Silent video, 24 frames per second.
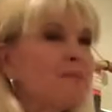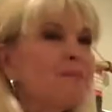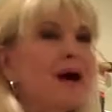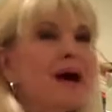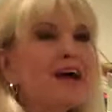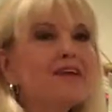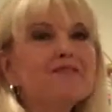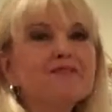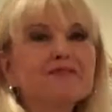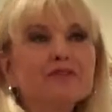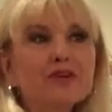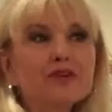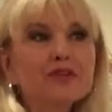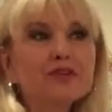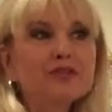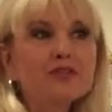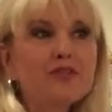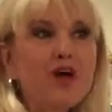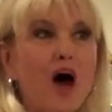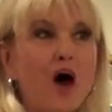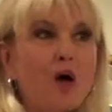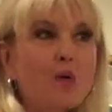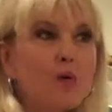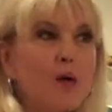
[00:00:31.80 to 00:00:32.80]
my first
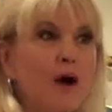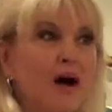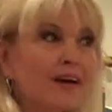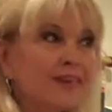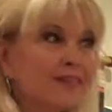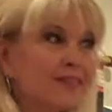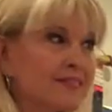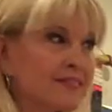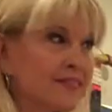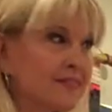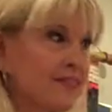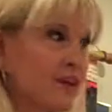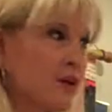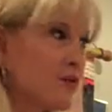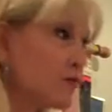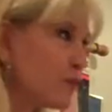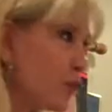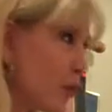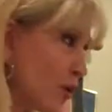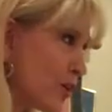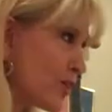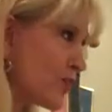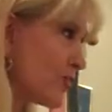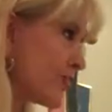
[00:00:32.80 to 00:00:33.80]
thought was,
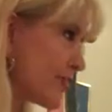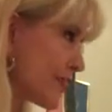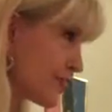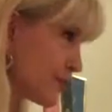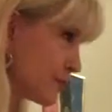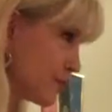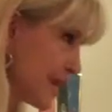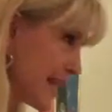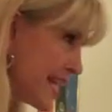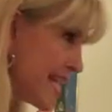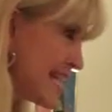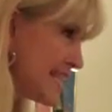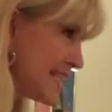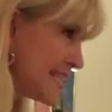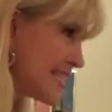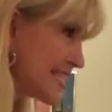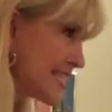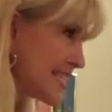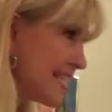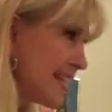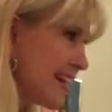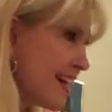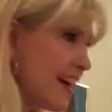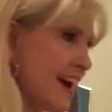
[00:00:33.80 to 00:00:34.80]
4 to 6 minutes?
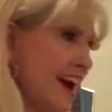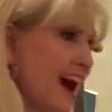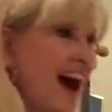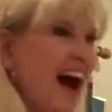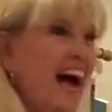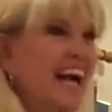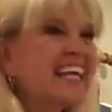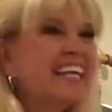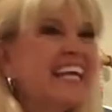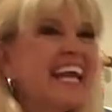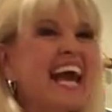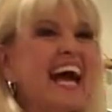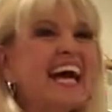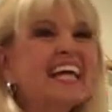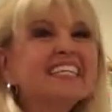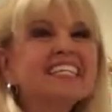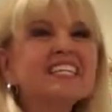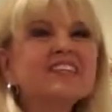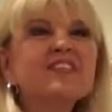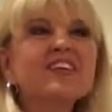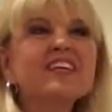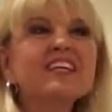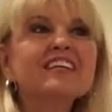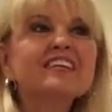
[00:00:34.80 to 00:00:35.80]
I can't
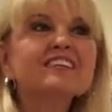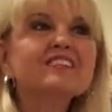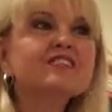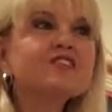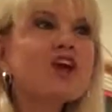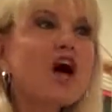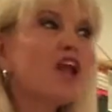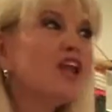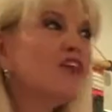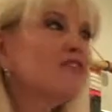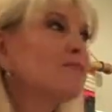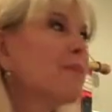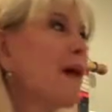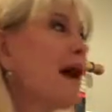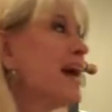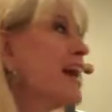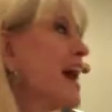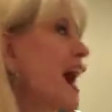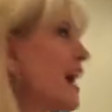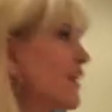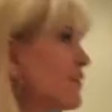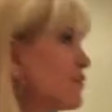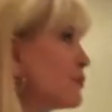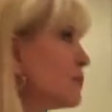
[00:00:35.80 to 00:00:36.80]
even list all of my
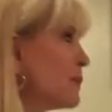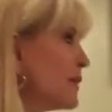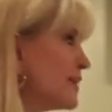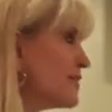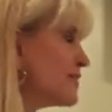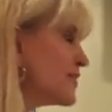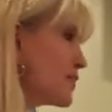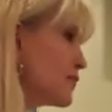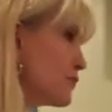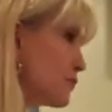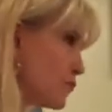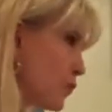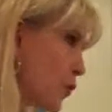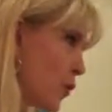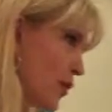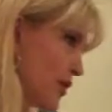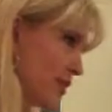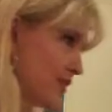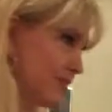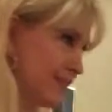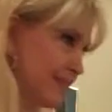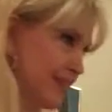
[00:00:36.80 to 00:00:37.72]
husbands in 4 to 6